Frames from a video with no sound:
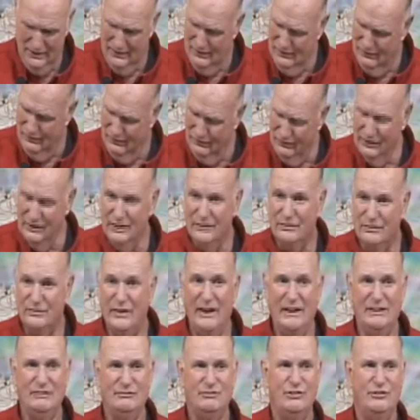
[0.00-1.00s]
Are you
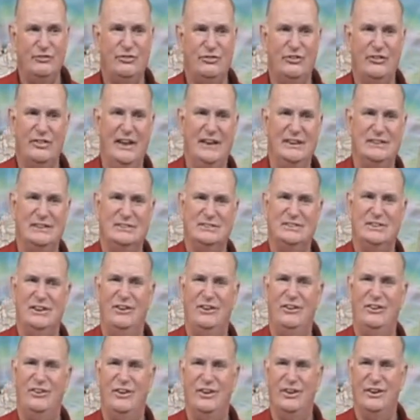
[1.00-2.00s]
thankful for that star?
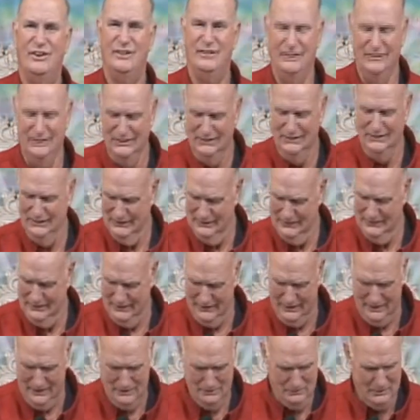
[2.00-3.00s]

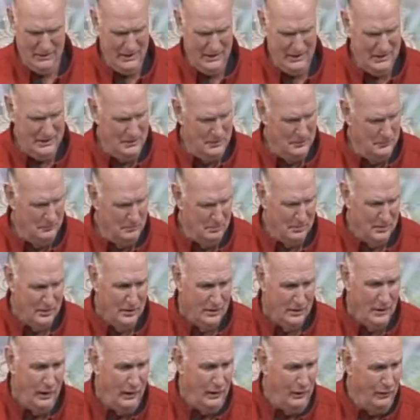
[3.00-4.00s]
Amen.
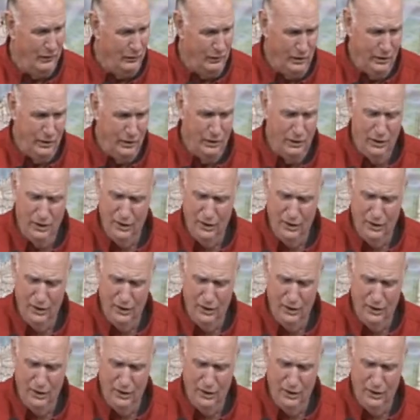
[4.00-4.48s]
I